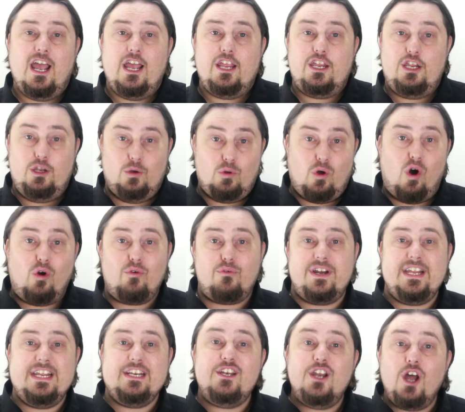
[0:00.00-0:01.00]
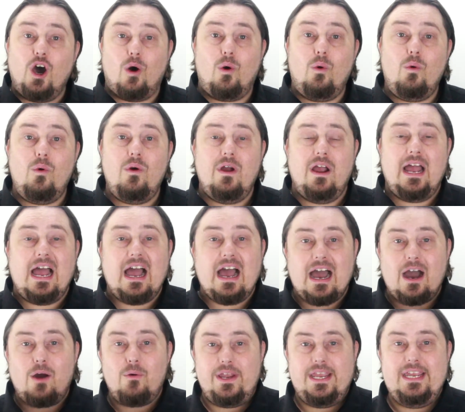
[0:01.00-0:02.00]
you'll already know
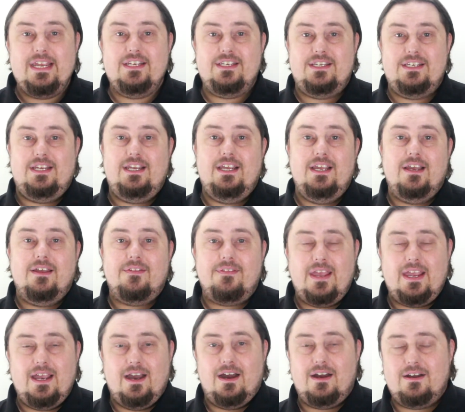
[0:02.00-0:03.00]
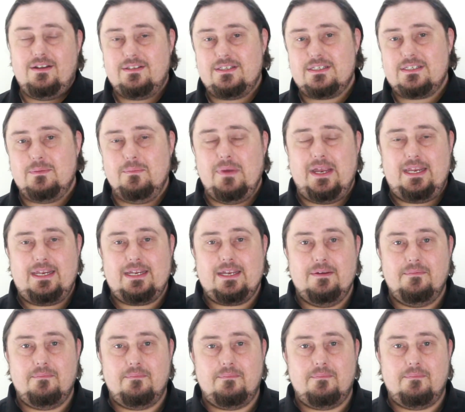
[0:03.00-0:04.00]
how easy they are to make.
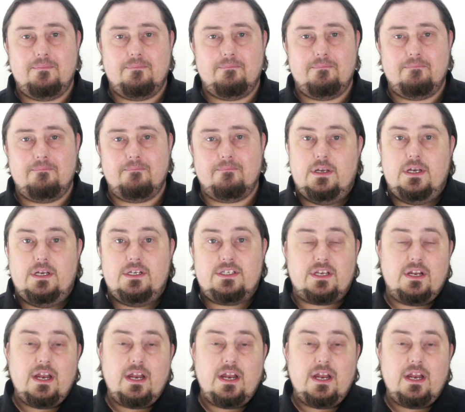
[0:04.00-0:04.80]
So